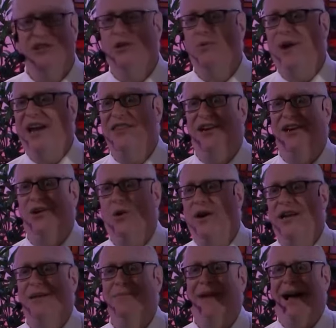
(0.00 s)
is the way they're
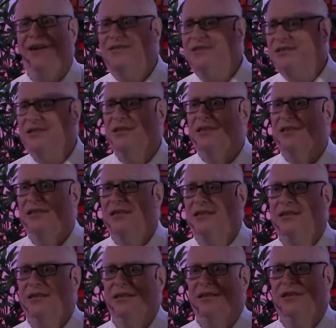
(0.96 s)
going about
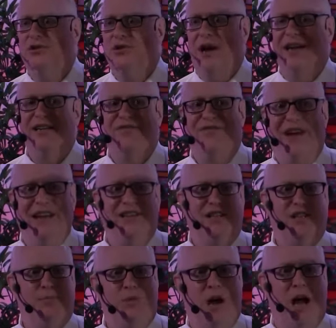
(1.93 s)
trying to
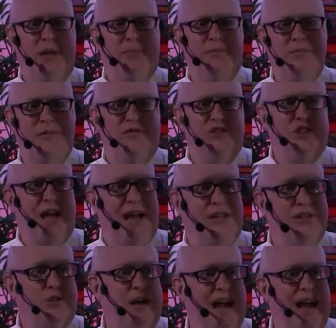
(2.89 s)
fight this problem of child